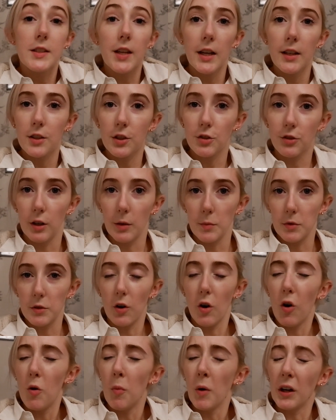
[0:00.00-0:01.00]
tender strips, and
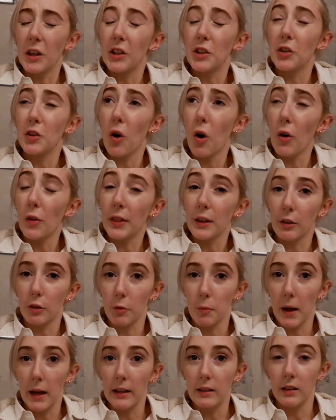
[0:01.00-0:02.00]
oh my god, they're
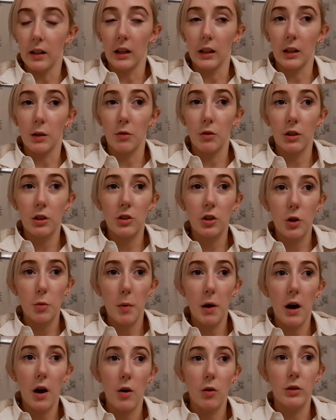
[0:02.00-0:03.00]
amazing. They're only
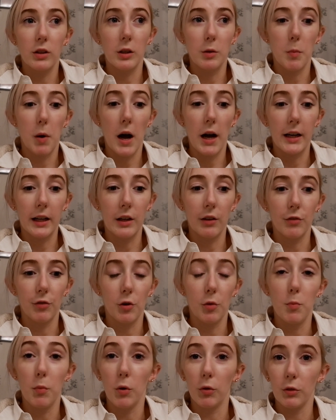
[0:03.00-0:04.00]
£2 in a packet
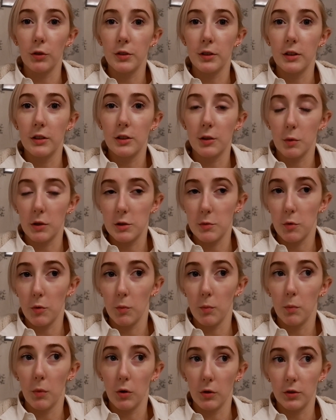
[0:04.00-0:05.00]
from Morrison's. I went to
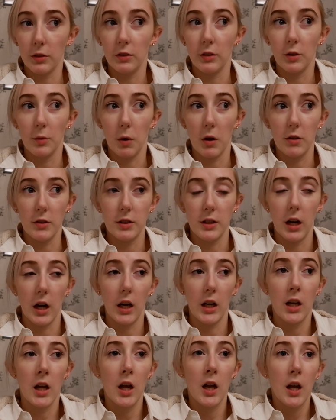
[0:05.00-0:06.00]
Morrison's as well
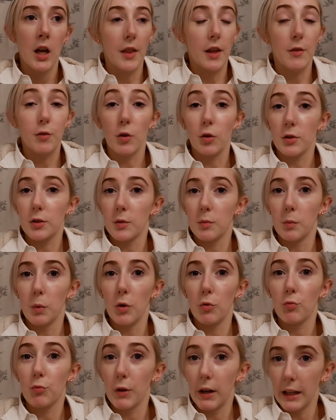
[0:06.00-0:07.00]
today and they've got some
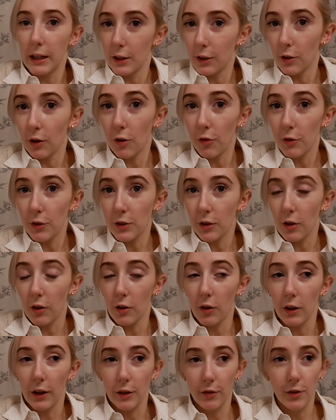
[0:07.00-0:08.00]
really good offers
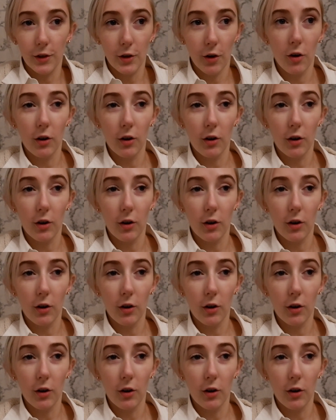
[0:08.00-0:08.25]
on. Like if you